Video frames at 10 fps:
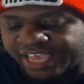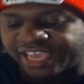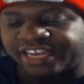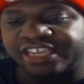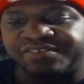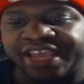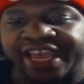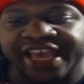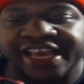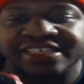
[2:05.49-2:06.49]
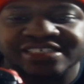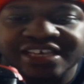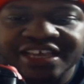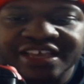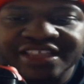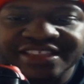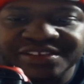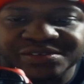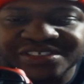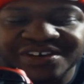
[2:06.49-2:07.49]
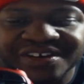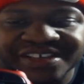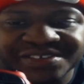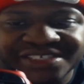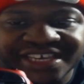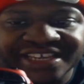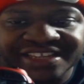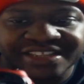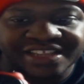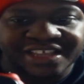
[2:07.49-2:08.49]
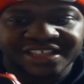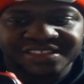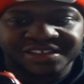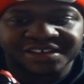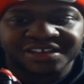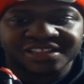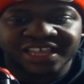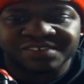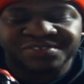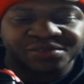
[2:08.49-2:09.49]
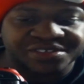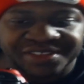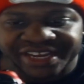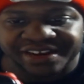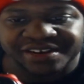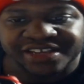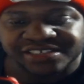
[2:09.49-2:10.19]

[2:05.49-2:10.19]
And it even has, you see it, the light filter there.